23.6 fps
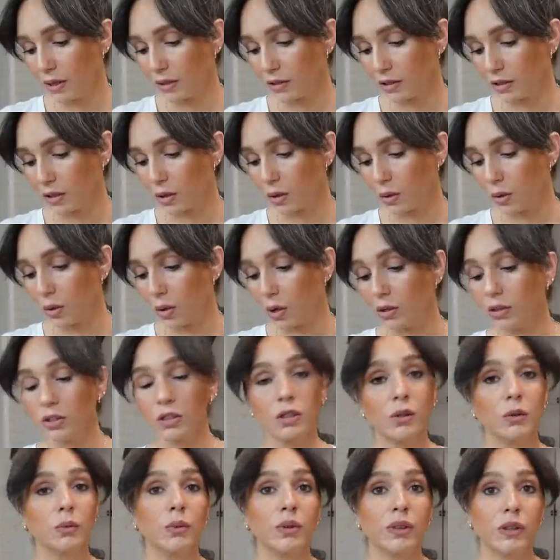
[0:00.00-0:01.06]
So
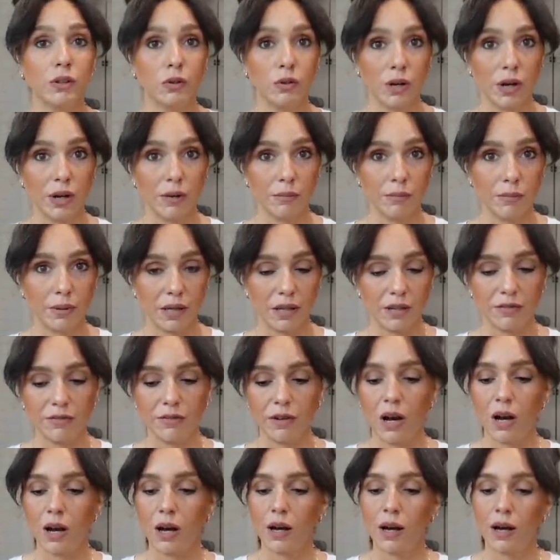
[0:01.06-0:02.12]
also with the ground beef,
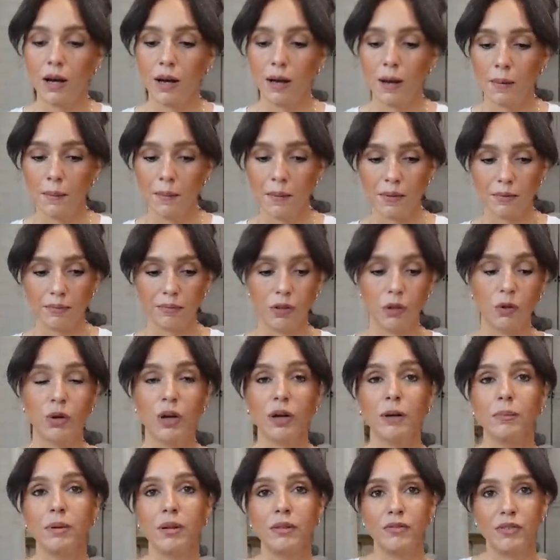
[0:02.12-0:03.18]
um, the
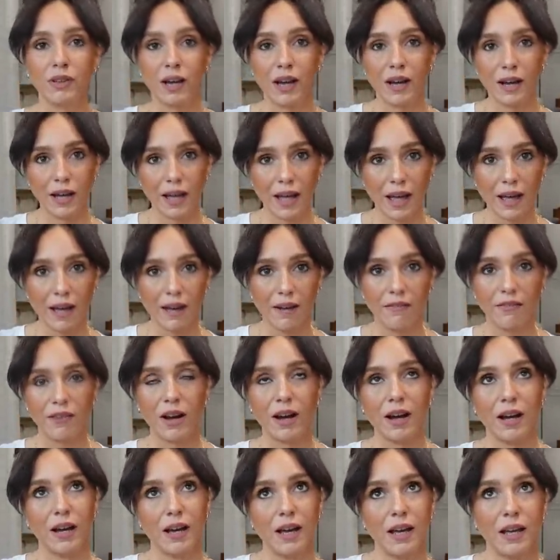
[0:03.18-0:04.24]
ground beef that I have,
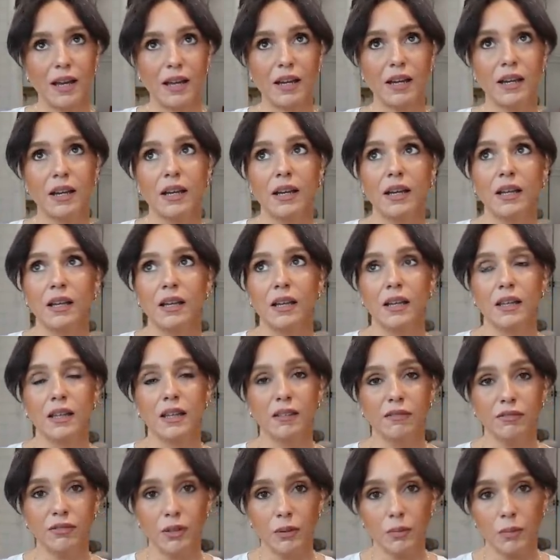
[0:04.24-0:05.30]
I
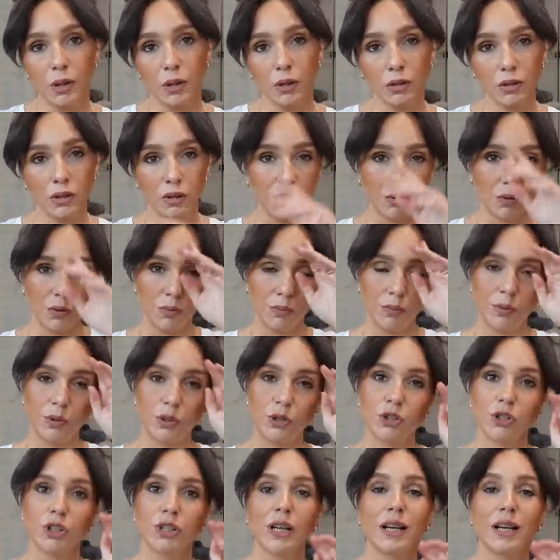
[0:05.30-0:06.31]
get from our local butcher.